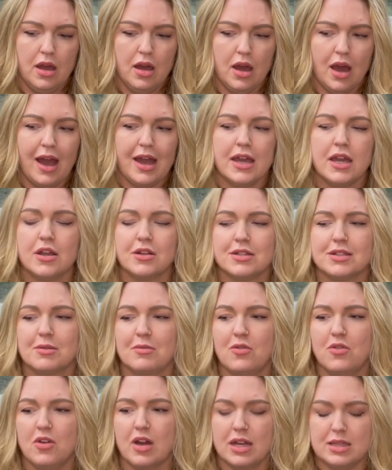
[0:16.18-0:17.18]
I hear some
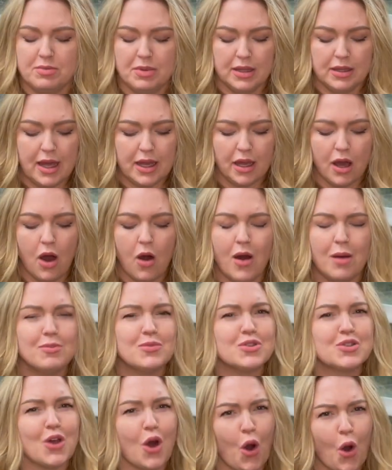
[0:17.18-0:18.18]
of you guys being like, oh, I'm
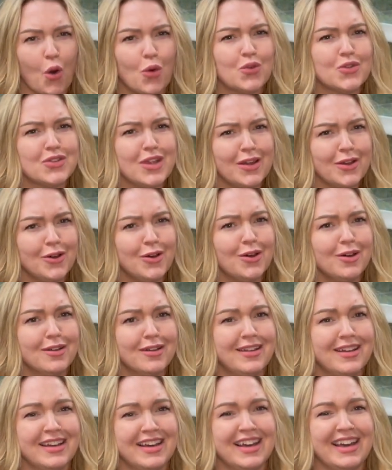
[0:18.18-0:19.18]
so single
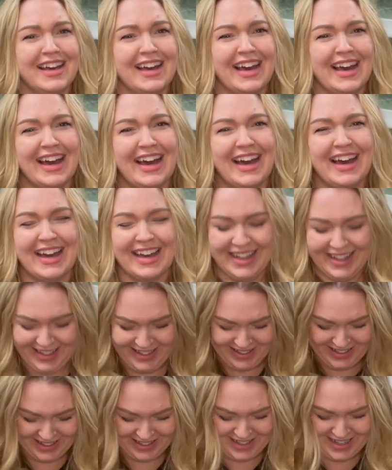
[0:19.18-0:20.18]

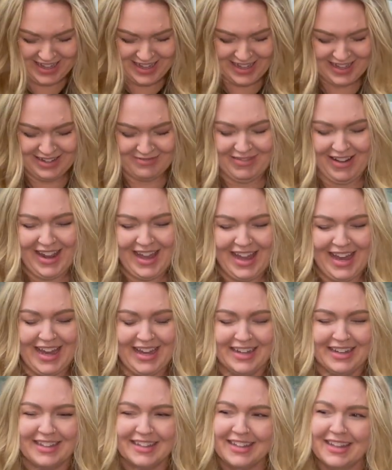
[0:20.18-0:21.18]
in my
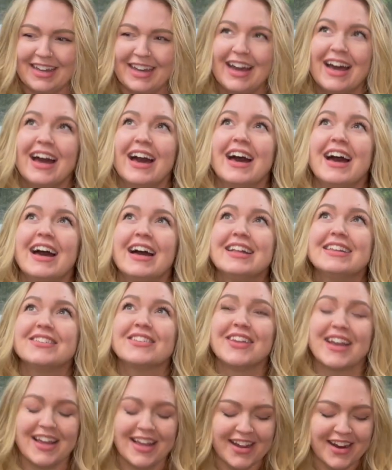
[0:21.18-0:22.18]
head. That's
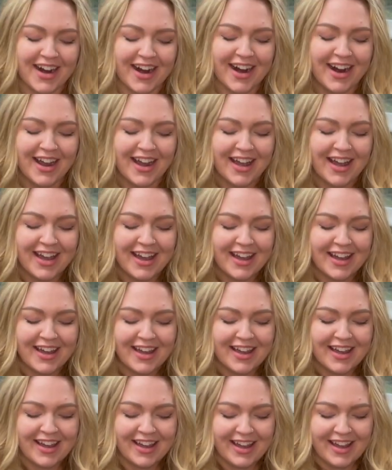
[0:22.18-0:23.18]
what I
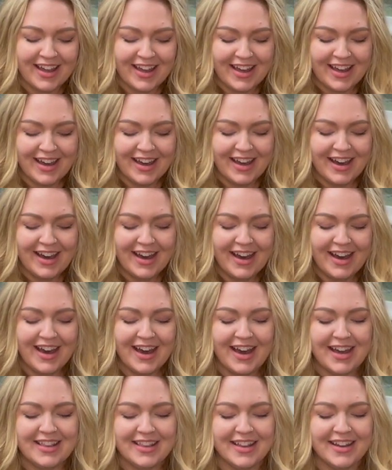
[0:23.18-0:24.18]
hear.
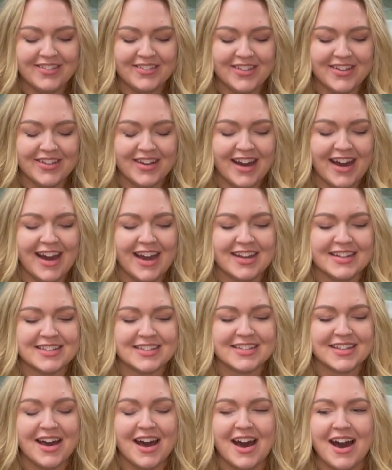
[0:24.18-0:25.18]
I love you
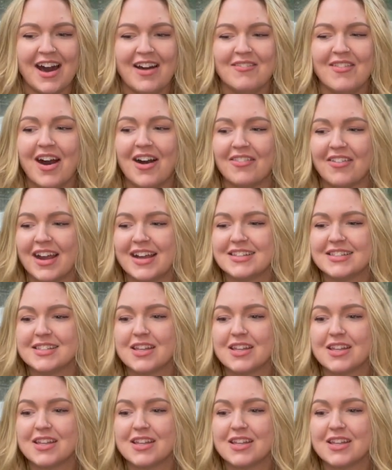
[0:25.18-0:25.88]
guys. All right.